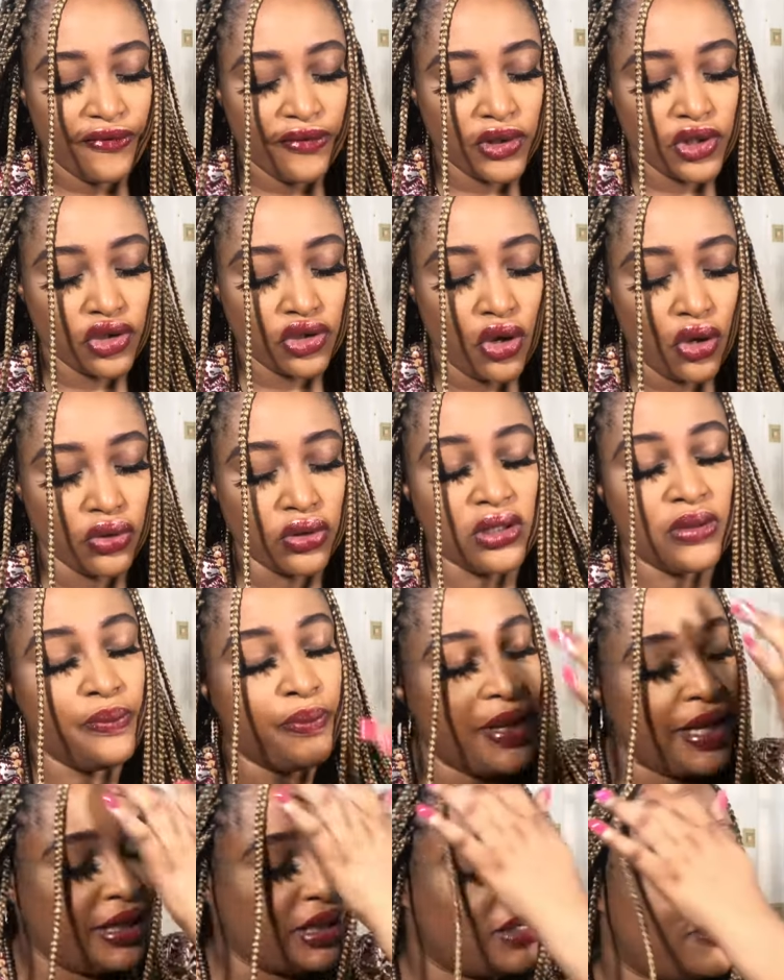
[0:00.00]

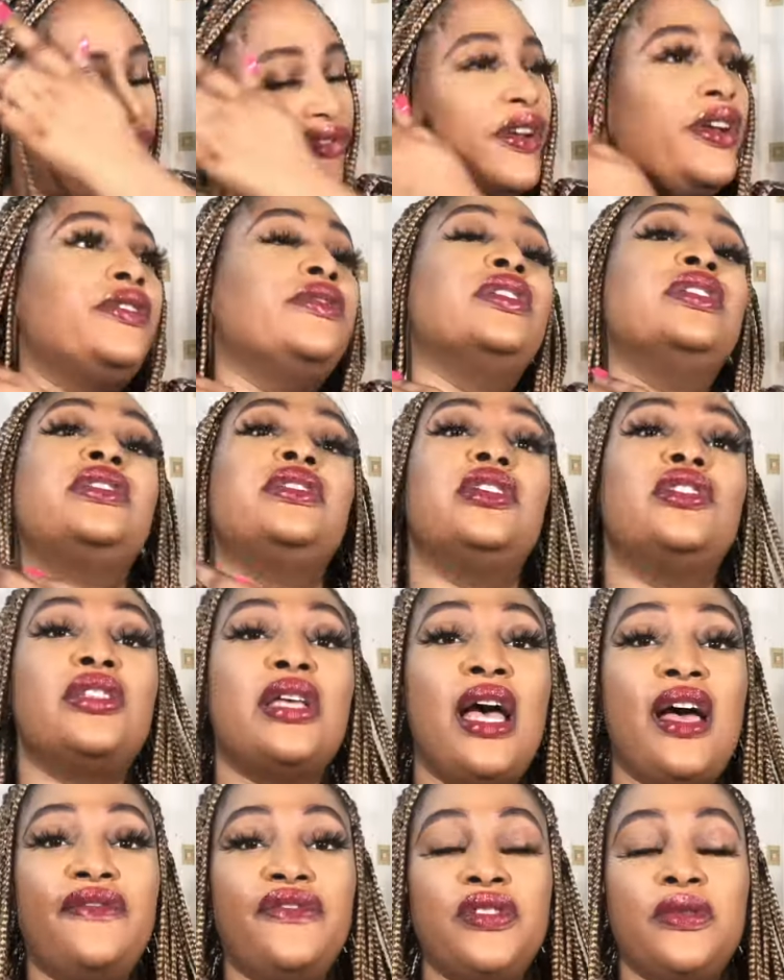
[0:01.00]
salt-based fragrances,
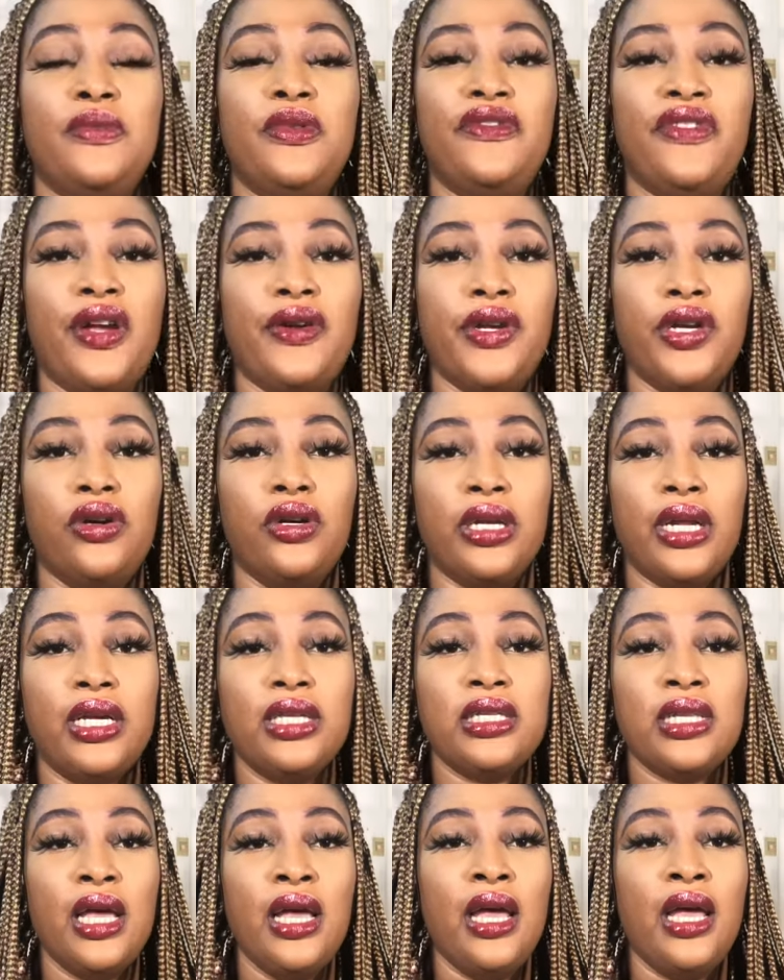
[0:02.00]
I have to be very honest.